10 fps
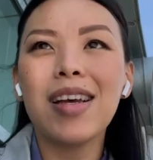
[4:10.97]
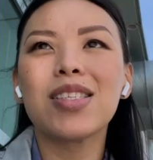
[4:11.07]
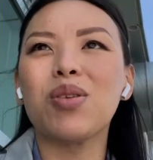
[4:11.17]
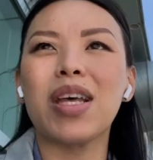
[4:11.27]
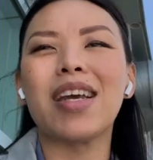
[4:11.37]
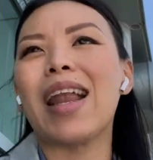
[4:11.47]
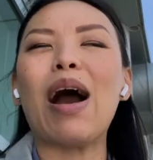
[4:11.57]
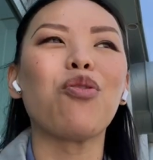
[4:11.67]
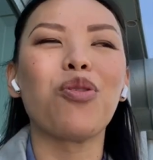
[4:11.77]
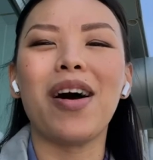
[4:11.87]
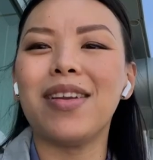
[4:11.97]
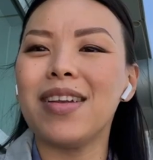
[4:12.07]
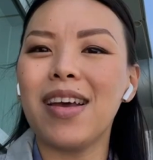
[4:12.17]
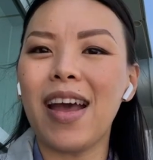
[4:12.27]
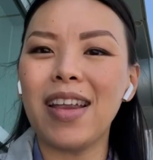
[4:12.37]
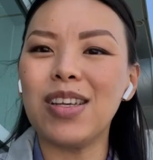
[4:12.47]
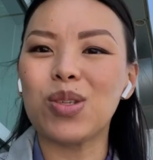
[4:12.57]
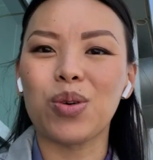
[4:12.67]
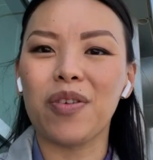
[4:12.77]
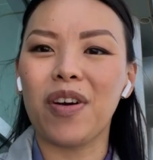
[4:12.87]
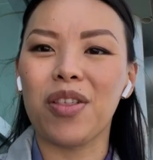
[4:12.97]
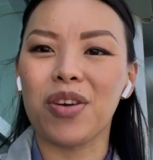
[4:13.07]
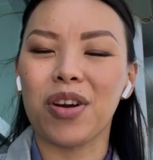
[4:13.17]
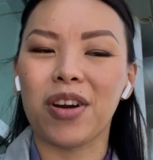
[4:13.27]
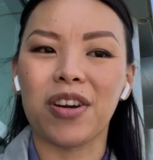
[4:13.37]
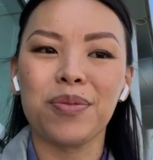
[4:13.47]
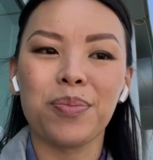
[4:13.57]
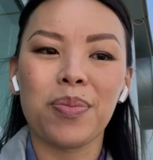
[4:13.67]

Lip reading: so they can outrun any sort of other